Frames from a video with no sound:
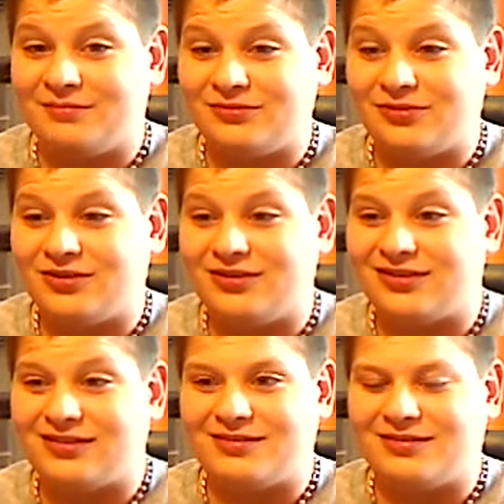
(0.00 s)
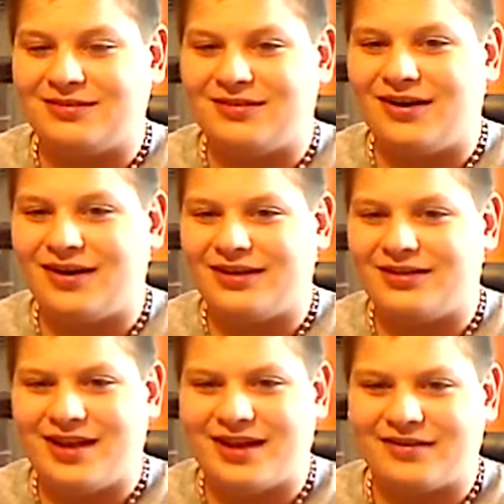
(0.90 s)
world's
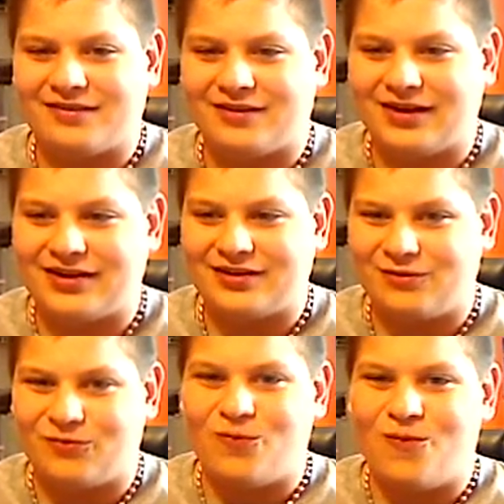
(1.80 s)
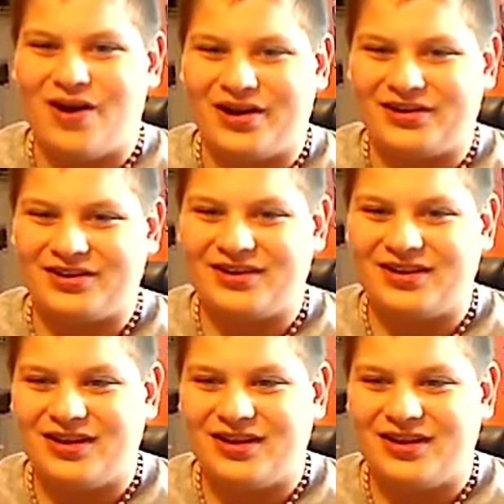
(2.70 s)
longest and greatest what.